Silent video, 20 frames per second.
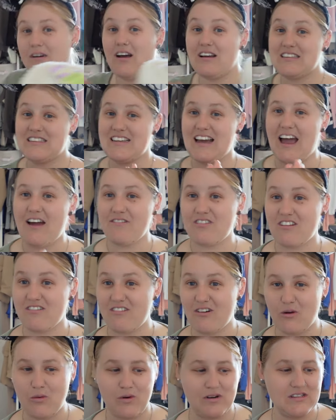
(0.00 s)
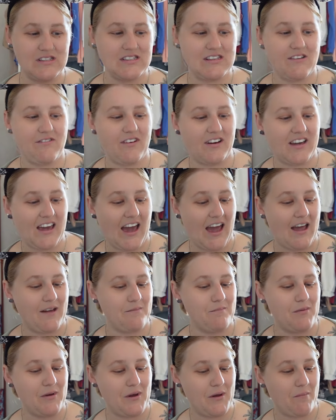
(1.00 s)
like to have the real ones if I
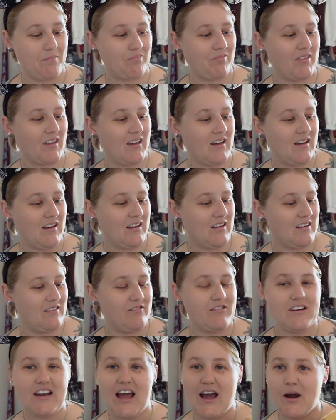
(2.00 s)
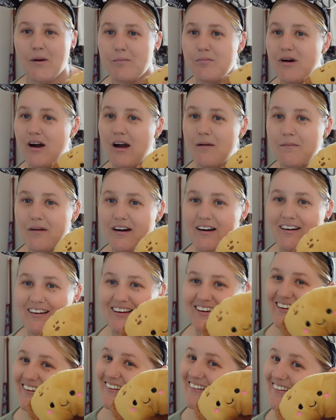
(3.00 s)
can, but for now Primark,
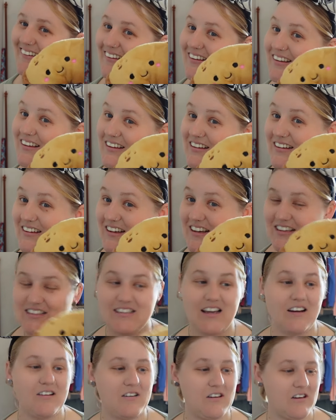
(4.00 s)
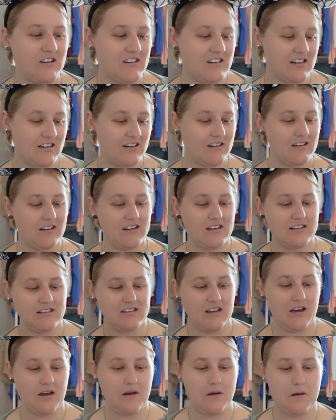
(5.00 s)
they've done good.
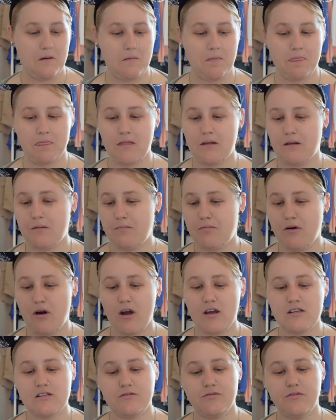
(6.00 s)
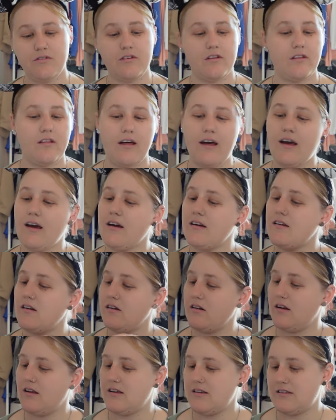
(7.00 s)
So the price for that,
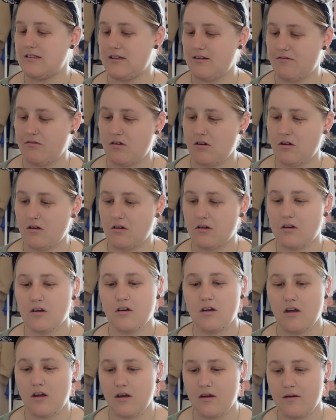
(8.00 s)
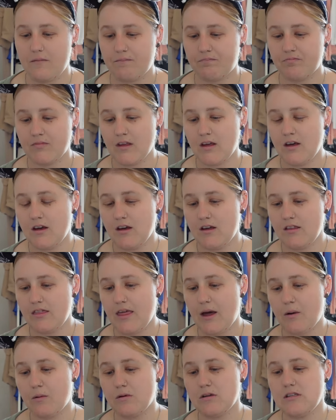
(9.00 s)
let's have a look,
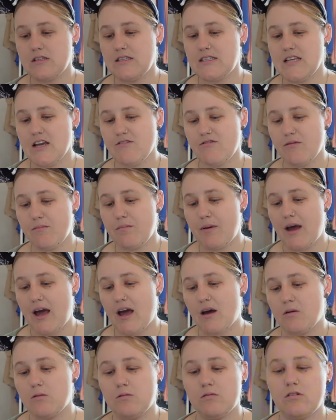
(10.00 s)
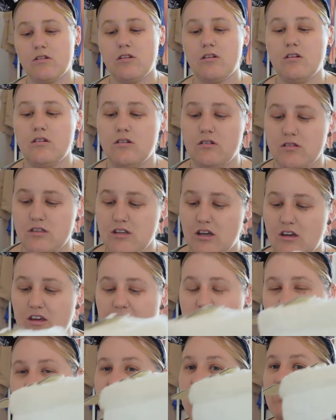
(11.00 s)
that was £7, so you
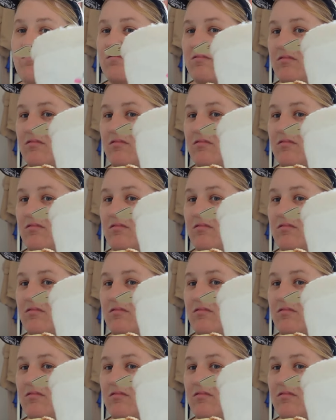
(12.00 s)
get,